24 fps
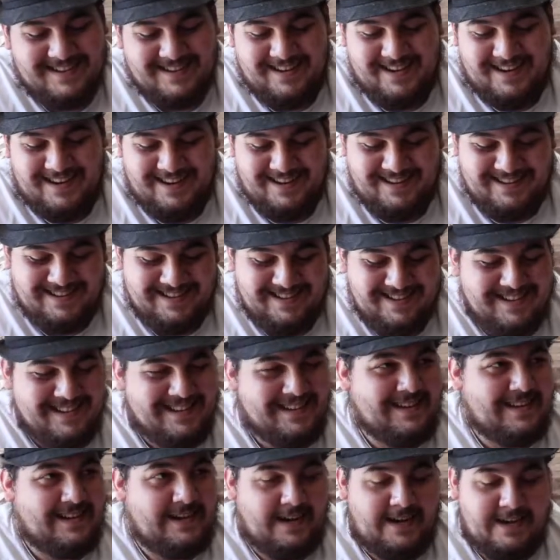Yeah,
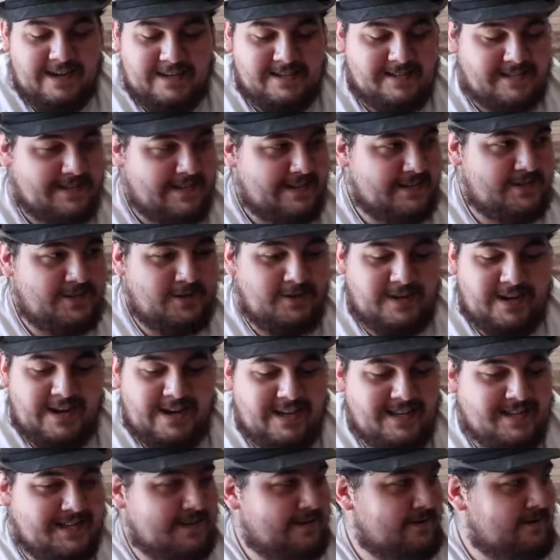and it's 2k
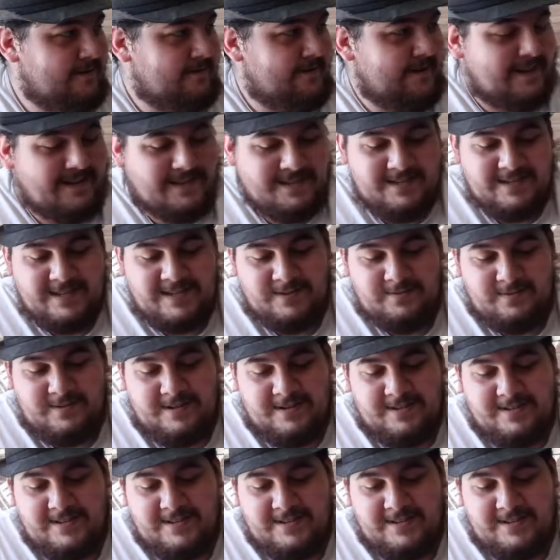and 0 defense as well.